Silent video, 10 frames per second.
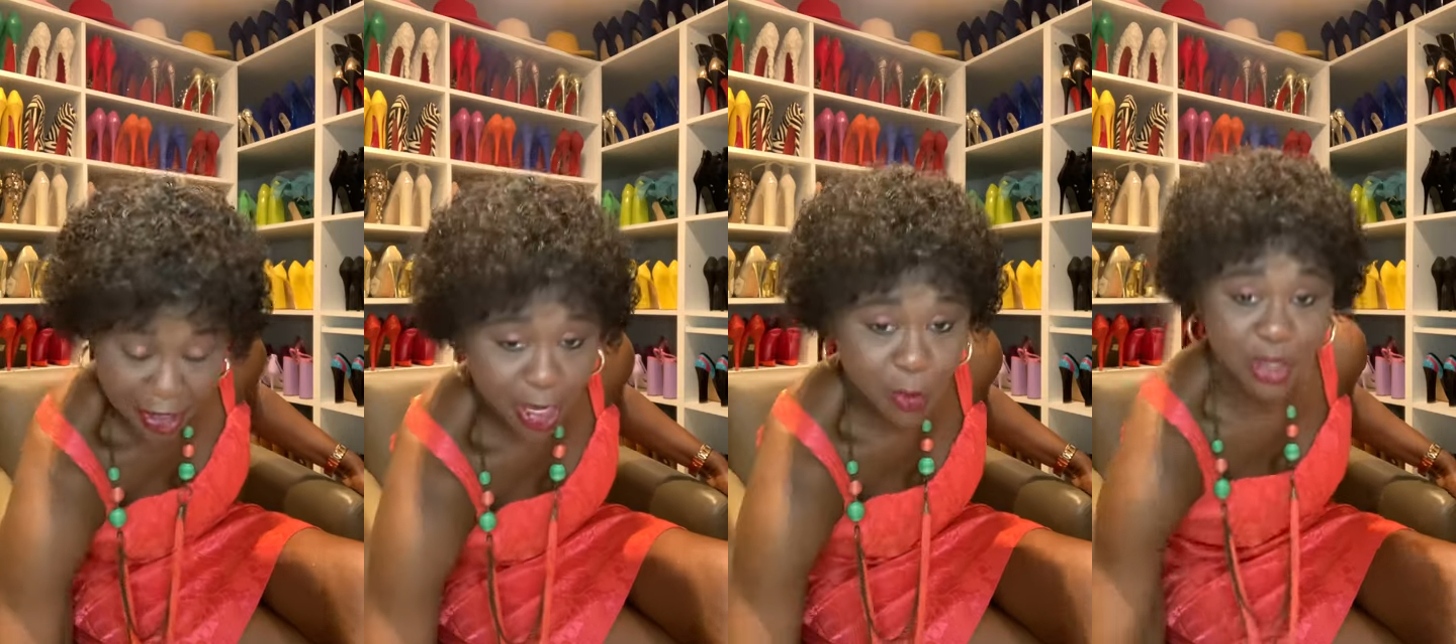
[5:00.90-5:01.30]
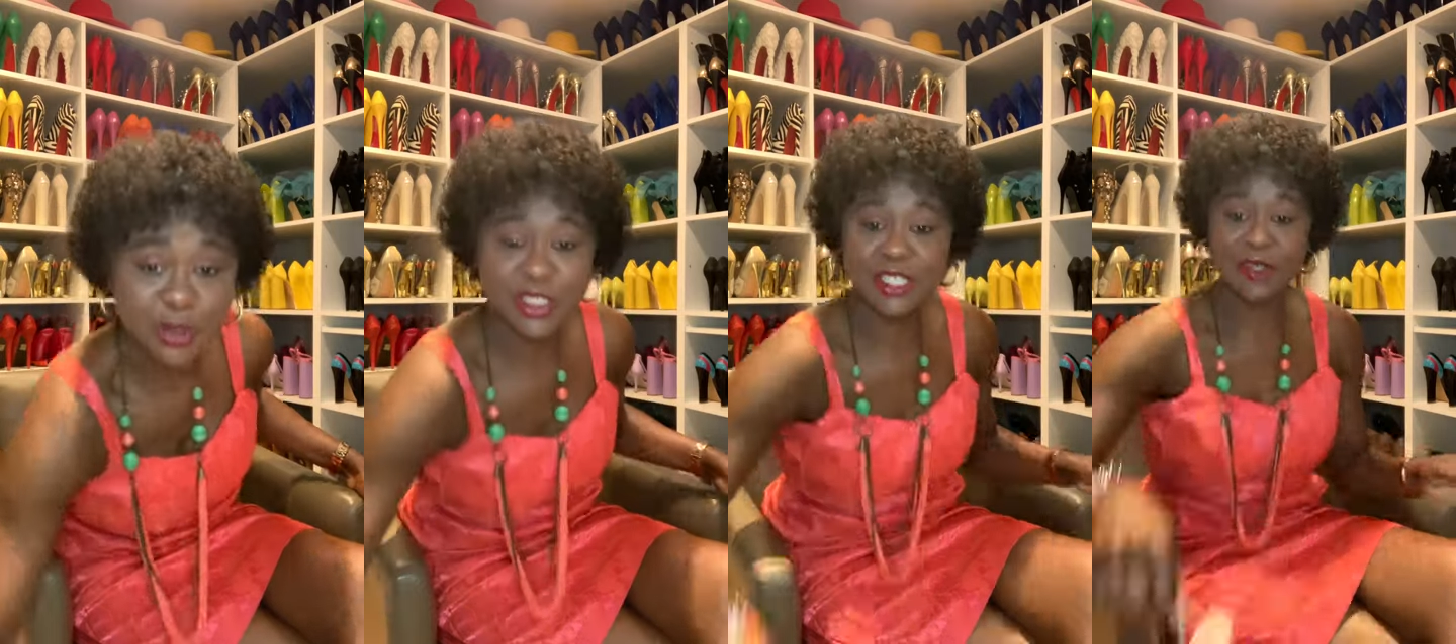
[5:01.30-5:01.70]
Or will
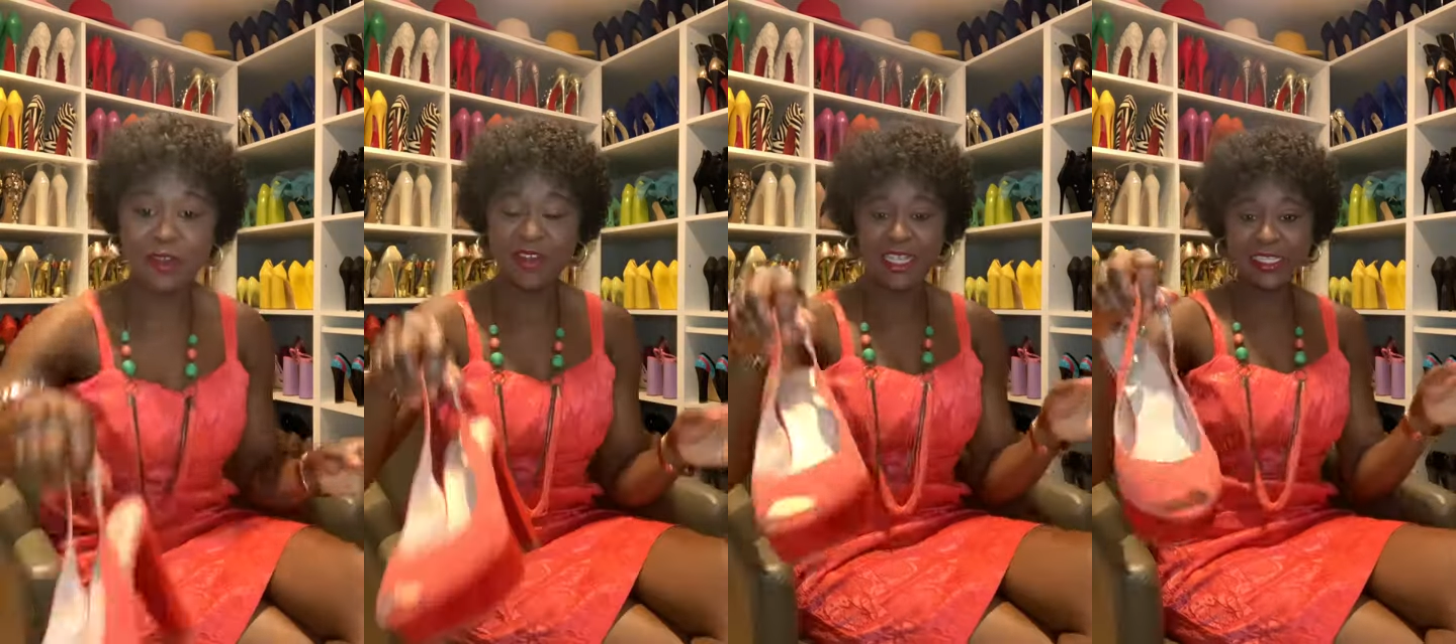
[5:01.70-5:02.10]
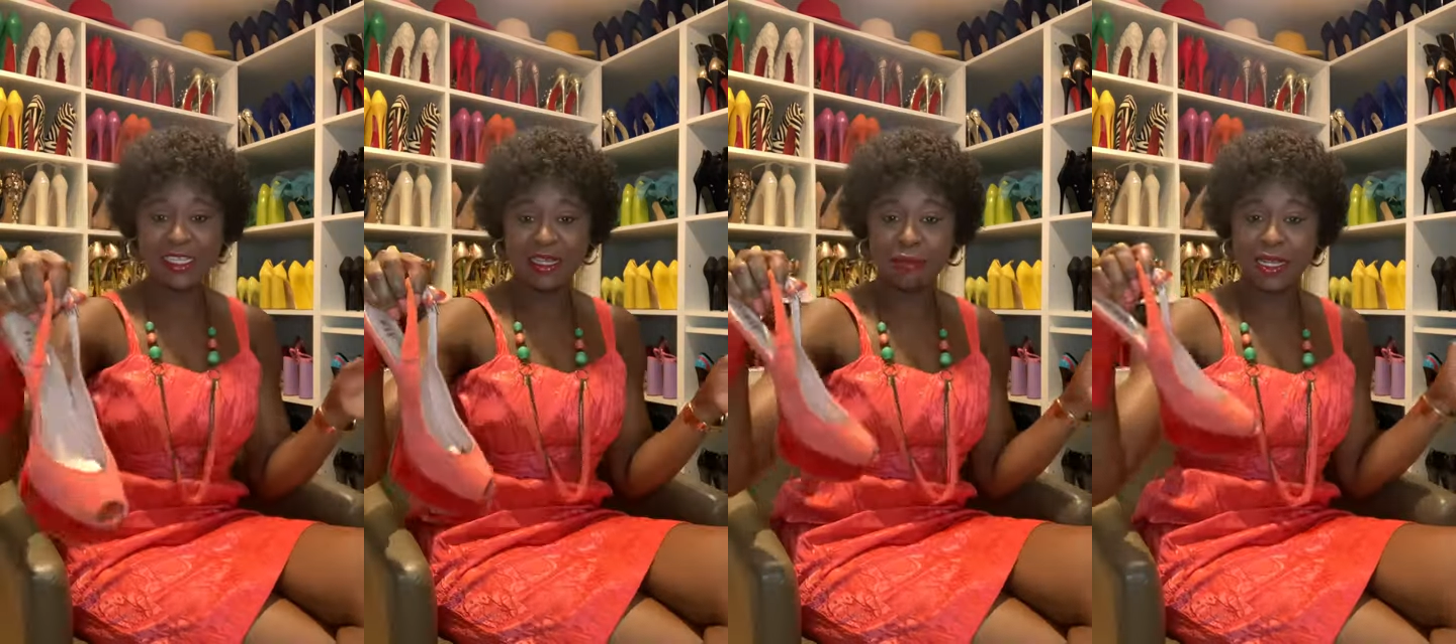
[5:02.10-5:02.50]
you just go for the
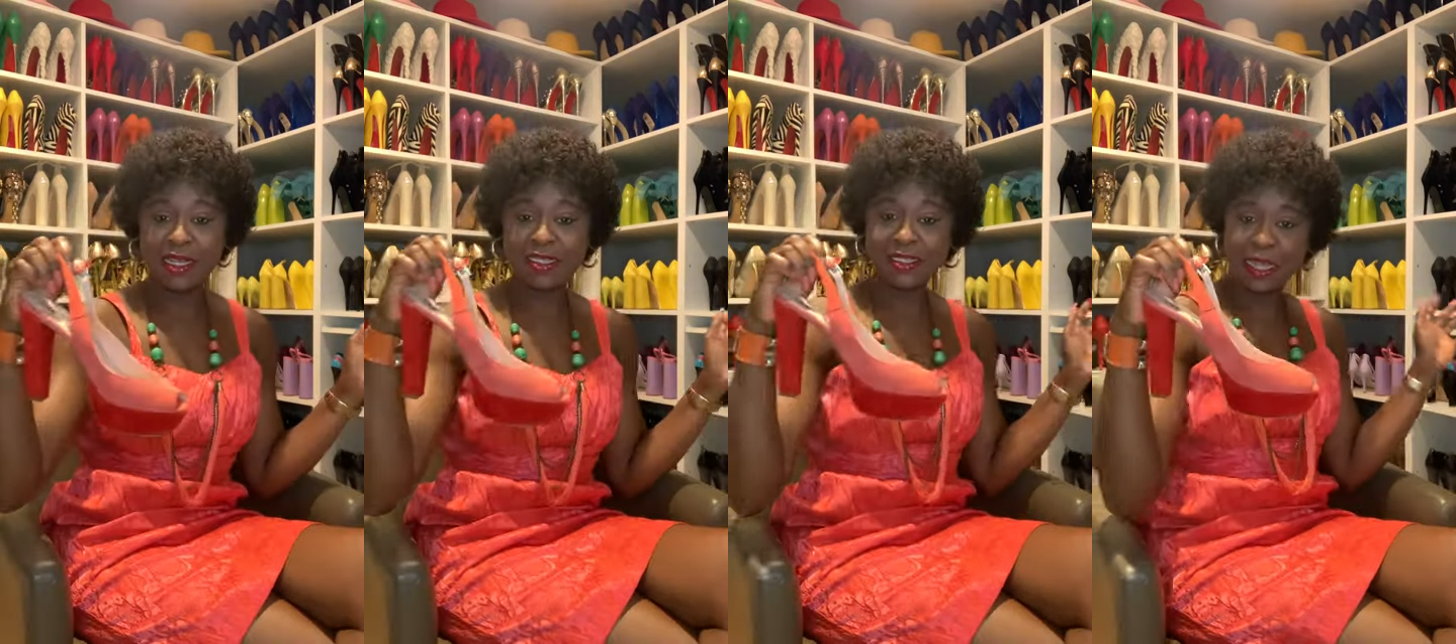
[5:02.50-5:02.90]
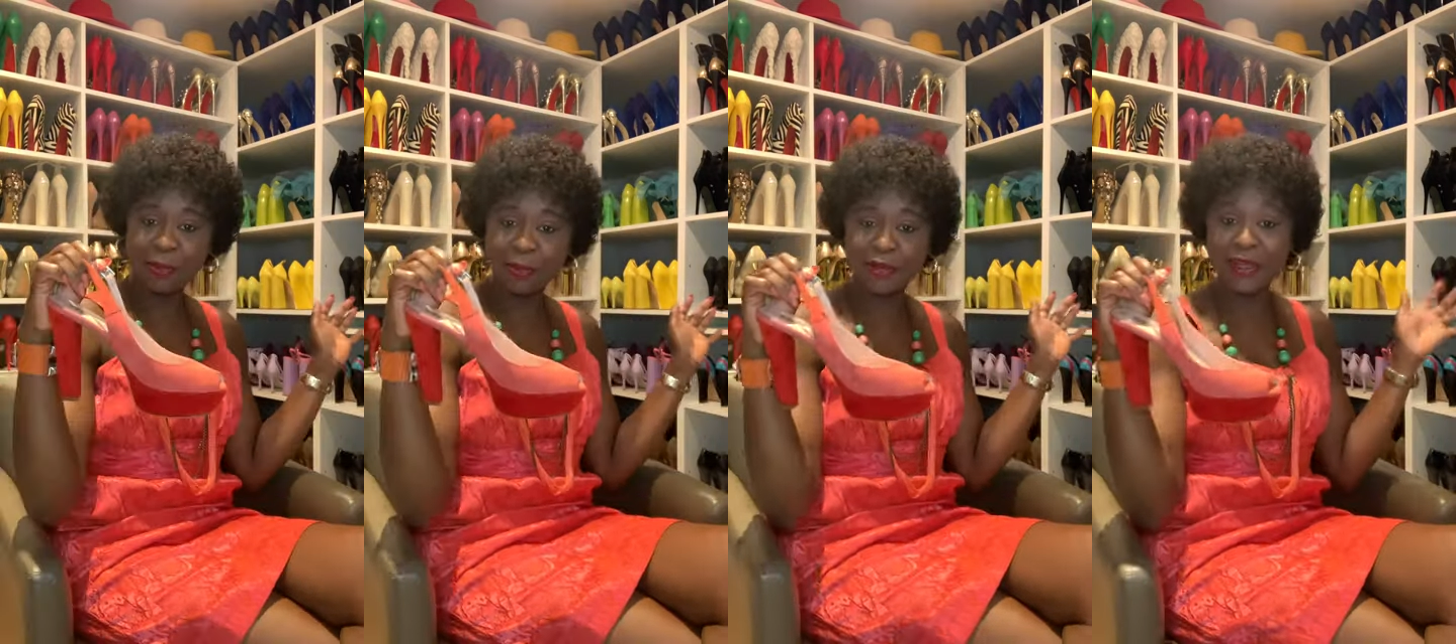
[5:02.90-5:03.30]
sling back?
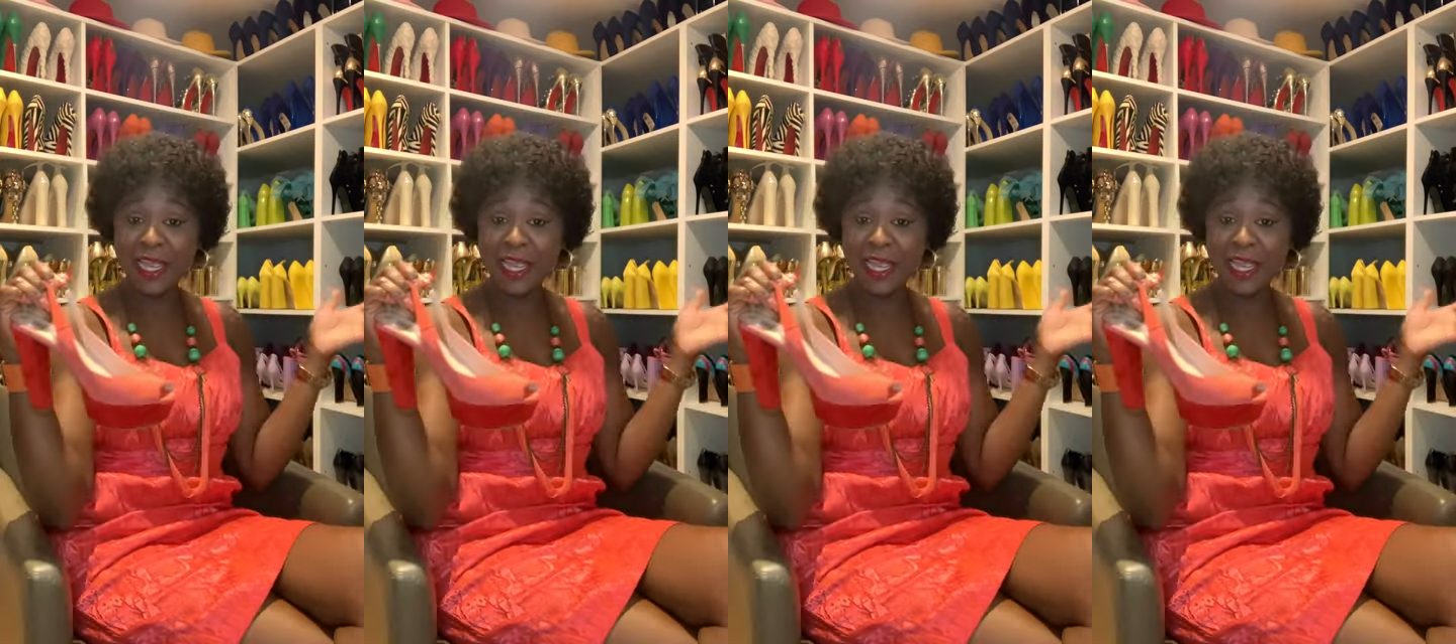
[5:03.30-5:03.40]
Simple,